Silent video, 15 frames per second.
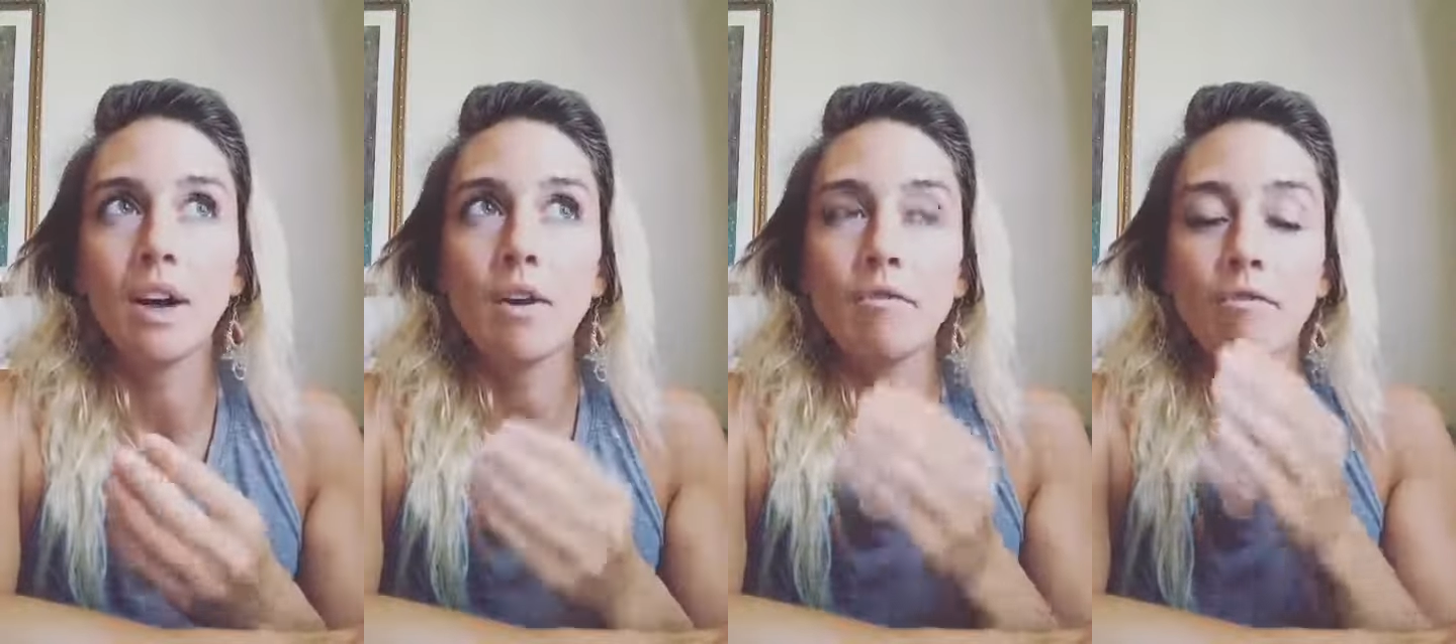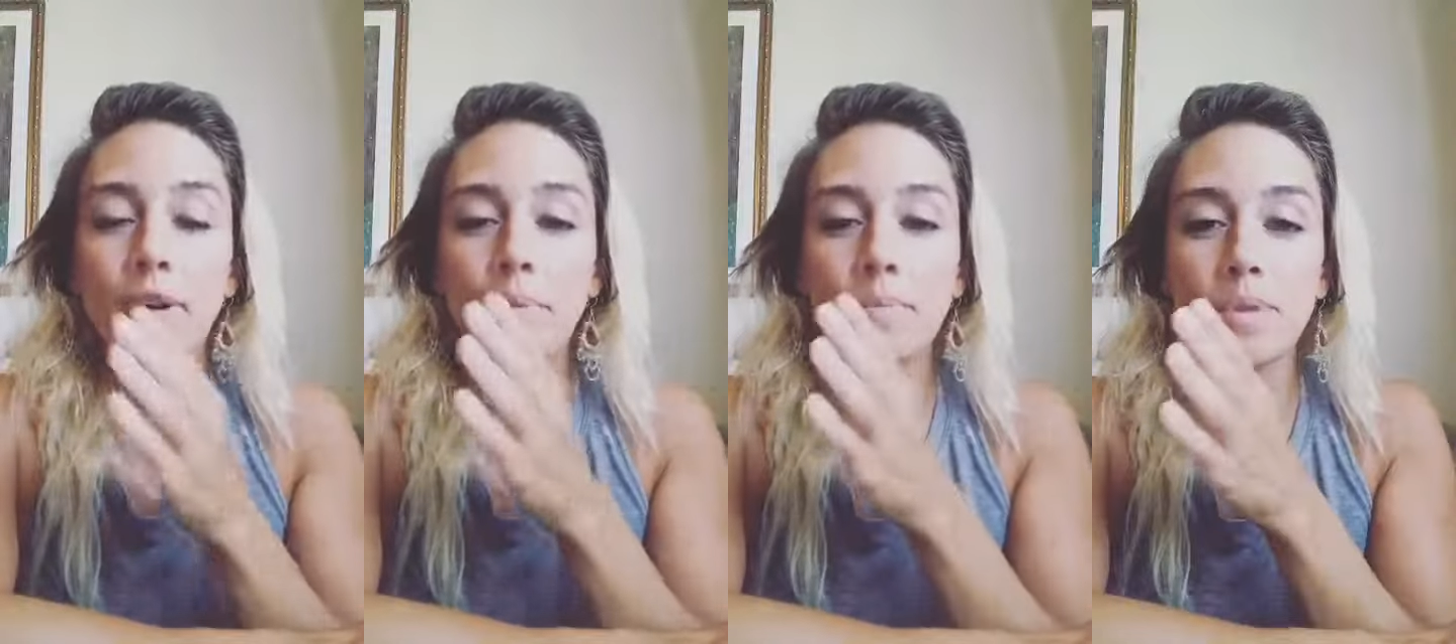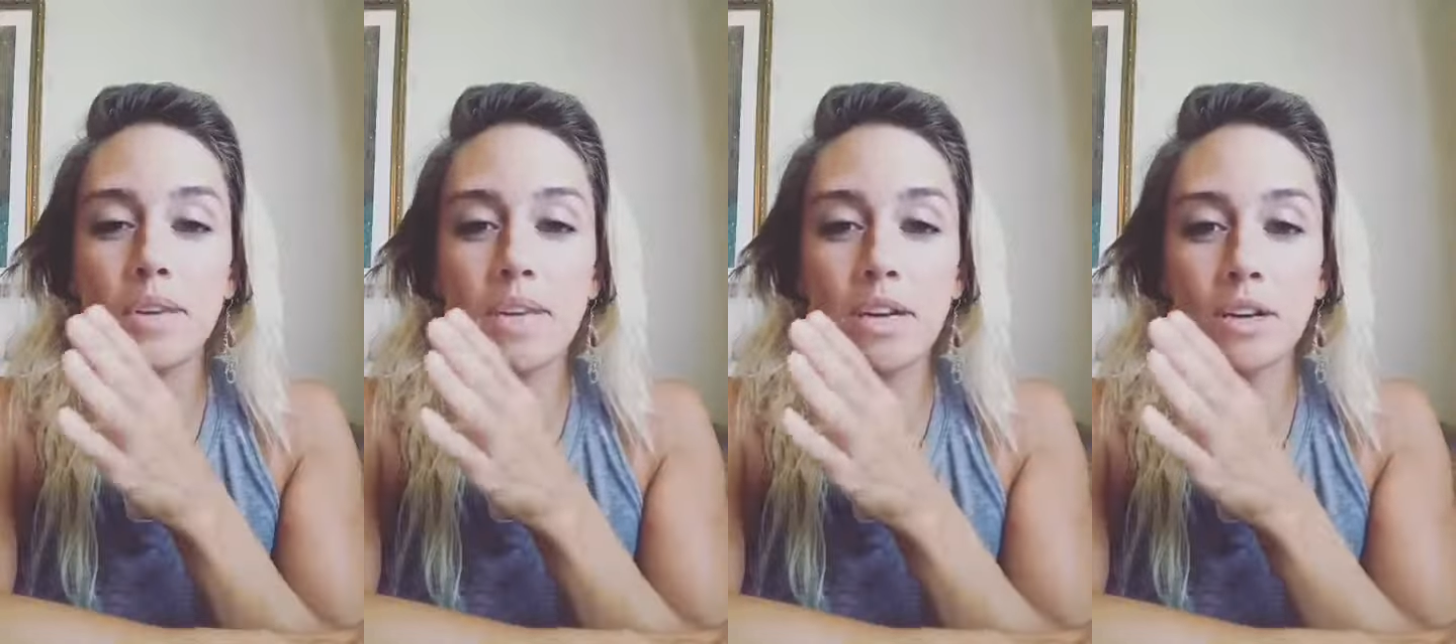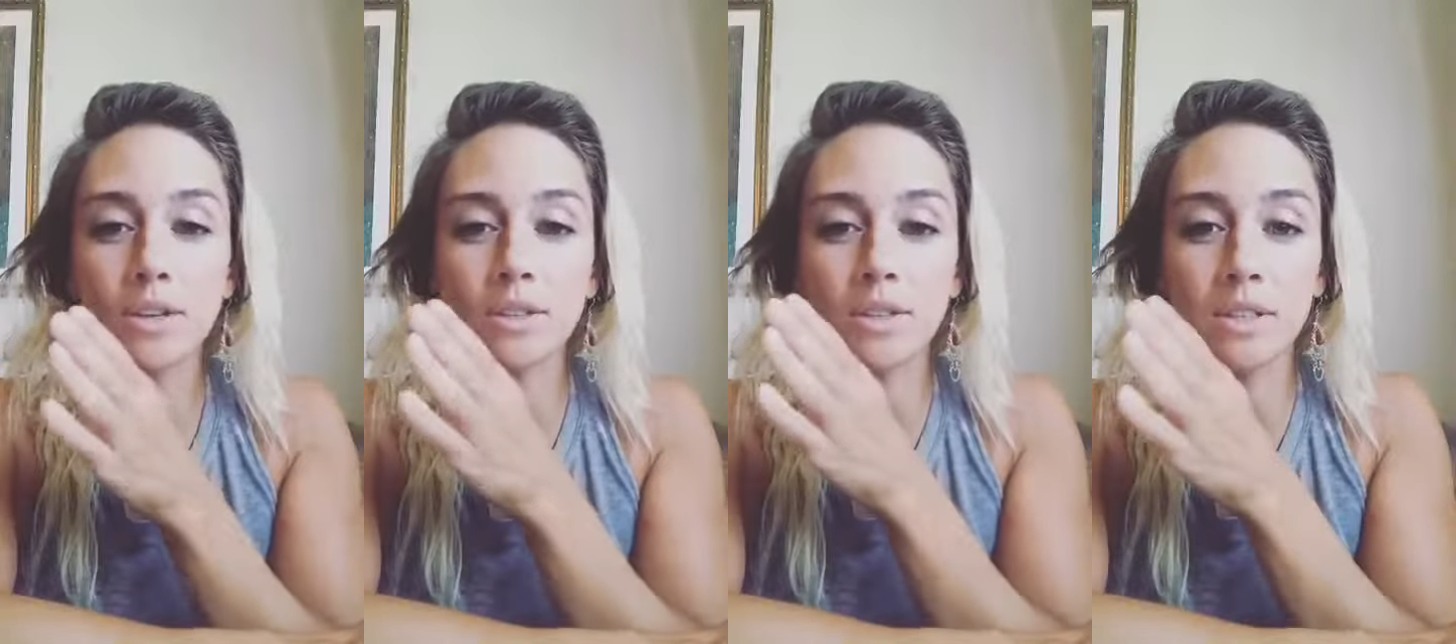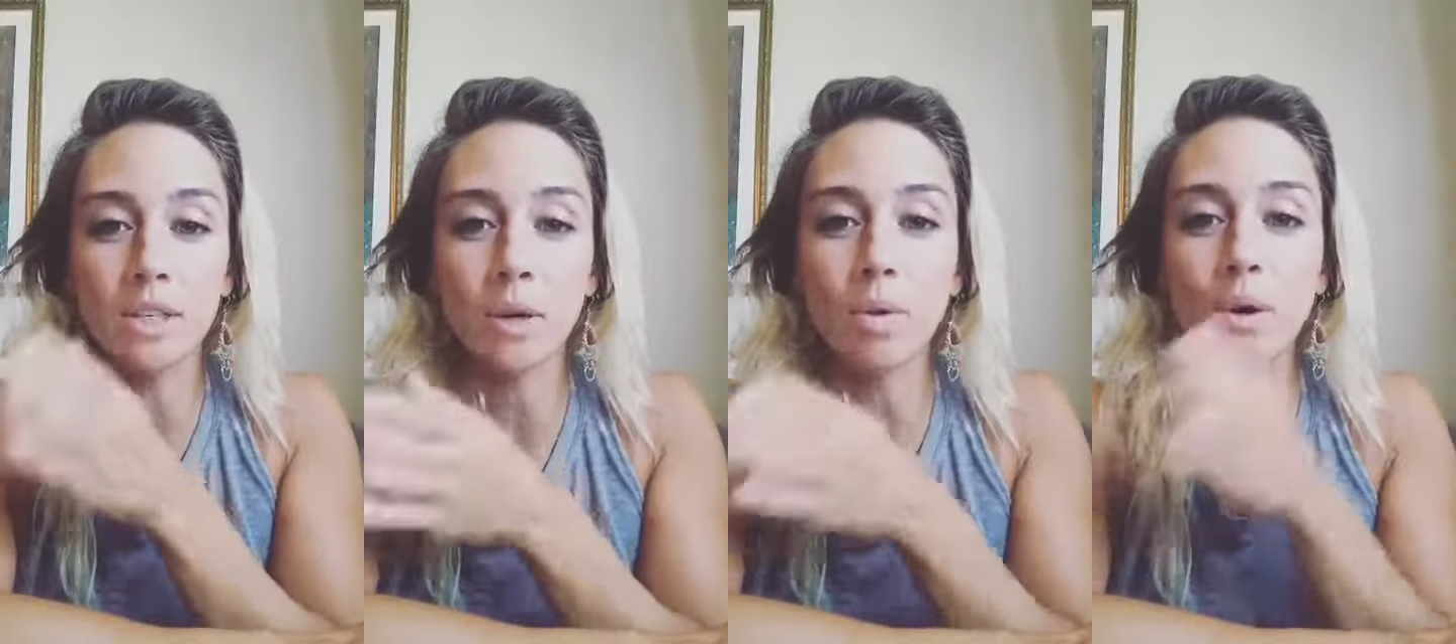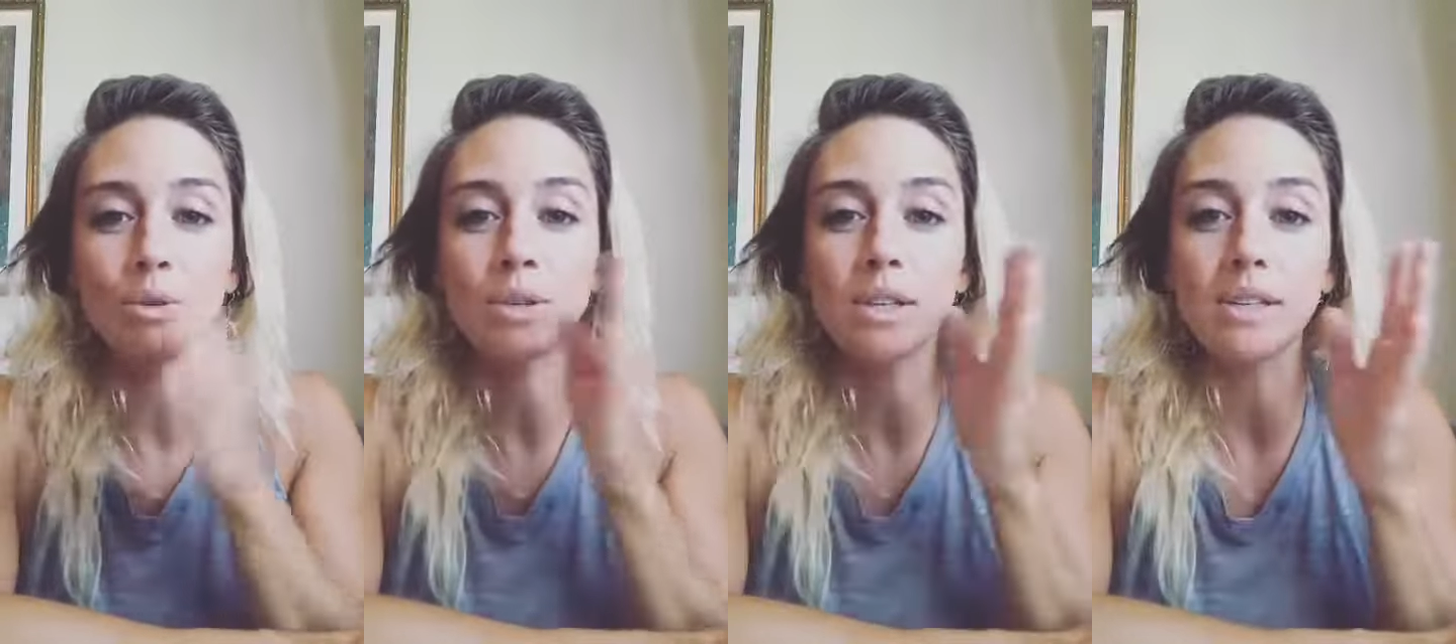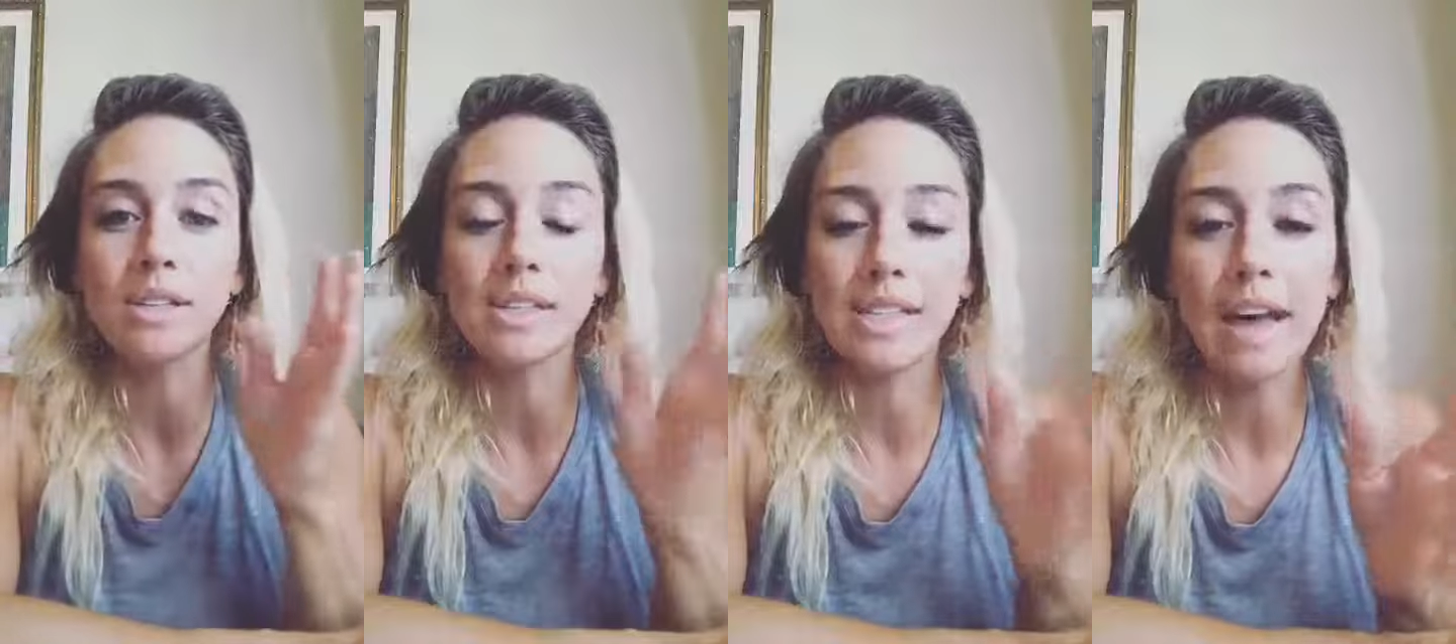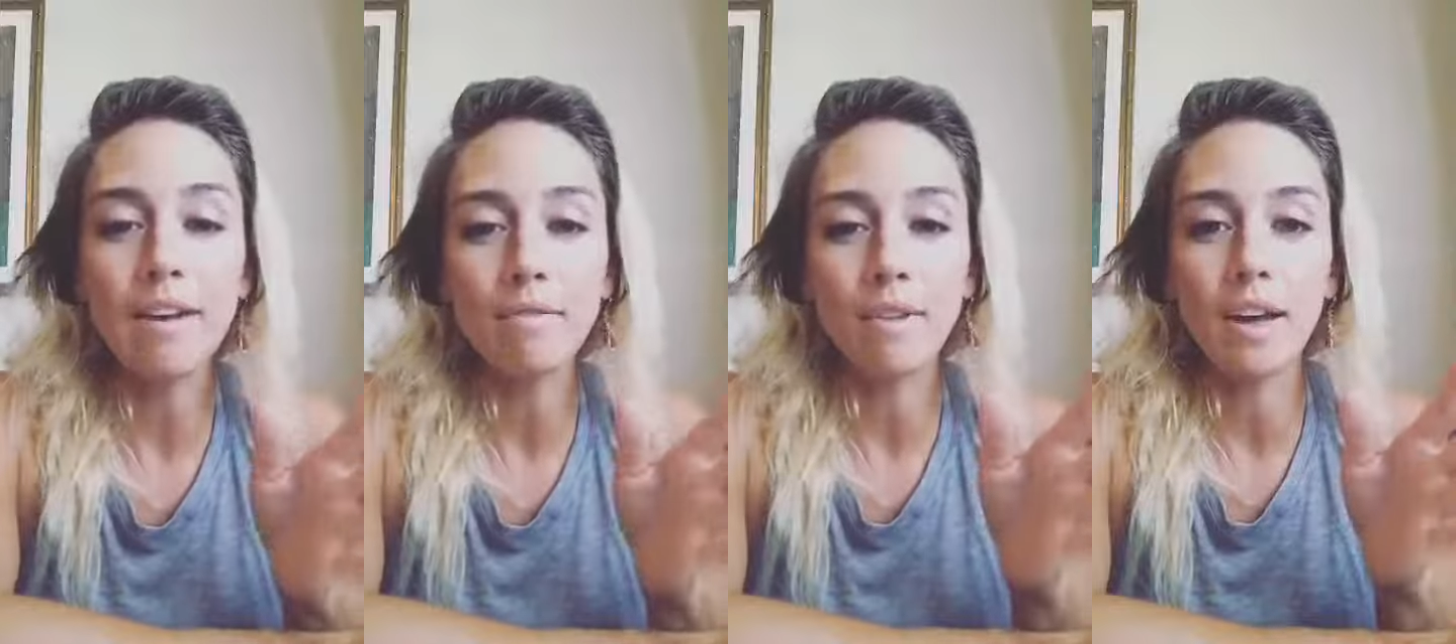from years 0 to
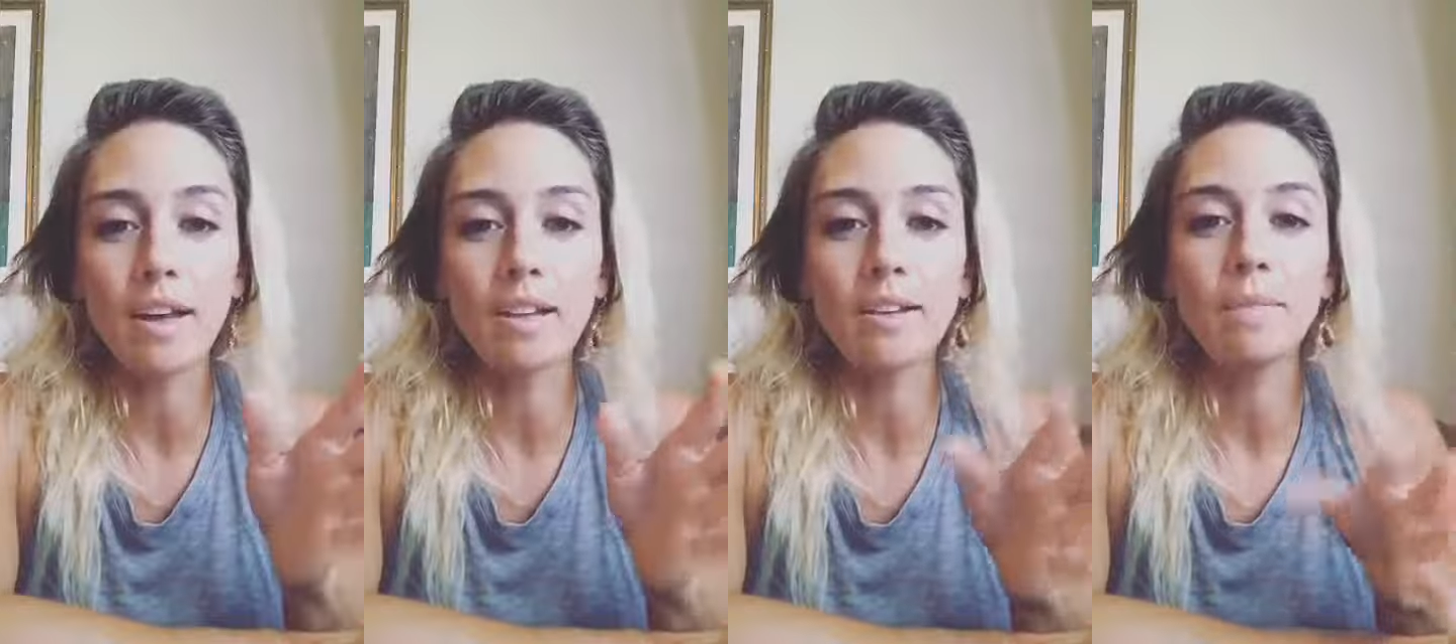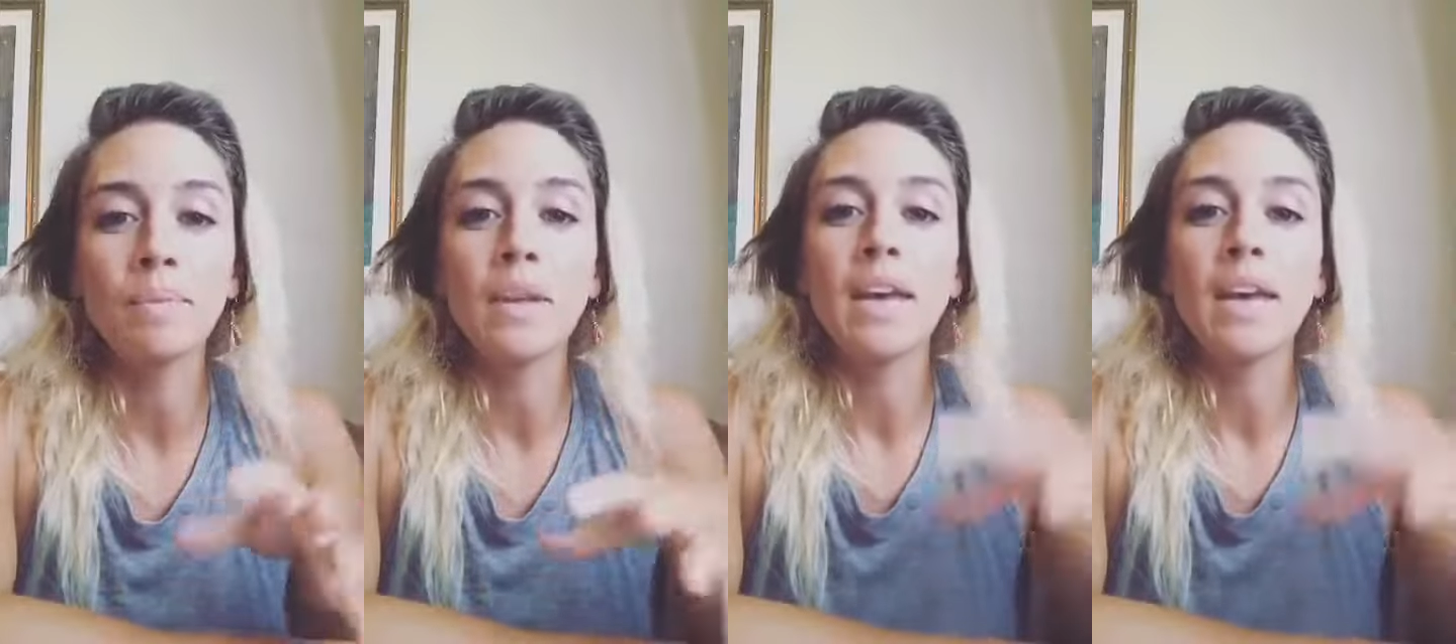7